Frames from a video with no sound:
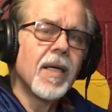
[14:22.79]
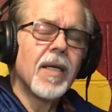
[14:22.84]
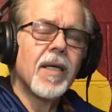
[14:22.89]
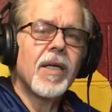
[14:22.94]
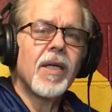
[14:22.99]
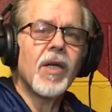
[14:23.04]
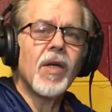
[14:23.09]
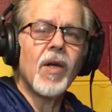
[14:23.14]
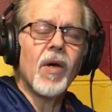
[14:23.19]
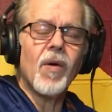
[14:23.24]

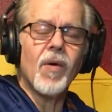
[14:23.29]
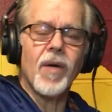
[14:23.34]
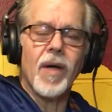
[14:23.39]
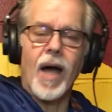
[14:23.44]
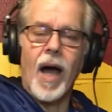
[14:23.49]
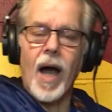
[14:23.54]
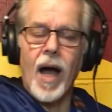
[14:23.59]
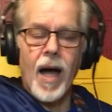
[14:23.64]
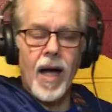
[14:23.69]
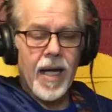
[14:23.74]

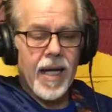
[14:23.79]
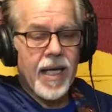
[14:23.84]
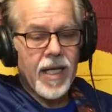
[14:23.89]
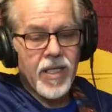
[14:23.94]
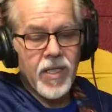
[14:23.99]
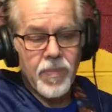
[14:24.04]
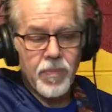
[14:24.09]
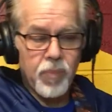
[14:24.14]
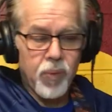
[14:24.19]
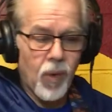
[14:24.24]

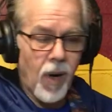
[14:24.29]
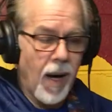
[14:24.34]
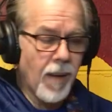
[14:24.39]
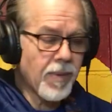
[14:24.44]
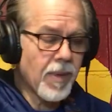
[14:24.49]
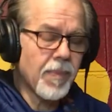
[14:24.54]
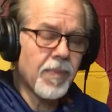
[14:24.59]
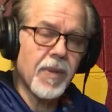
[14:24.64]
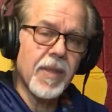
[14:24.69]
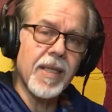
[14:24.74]
it's
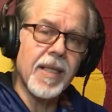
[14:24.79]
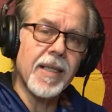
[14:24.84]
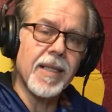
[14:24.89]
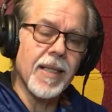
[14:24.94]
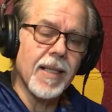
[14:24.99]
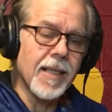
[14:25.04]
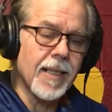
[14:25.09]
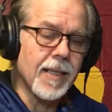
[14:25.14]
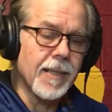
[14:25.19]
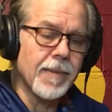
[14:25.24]
probably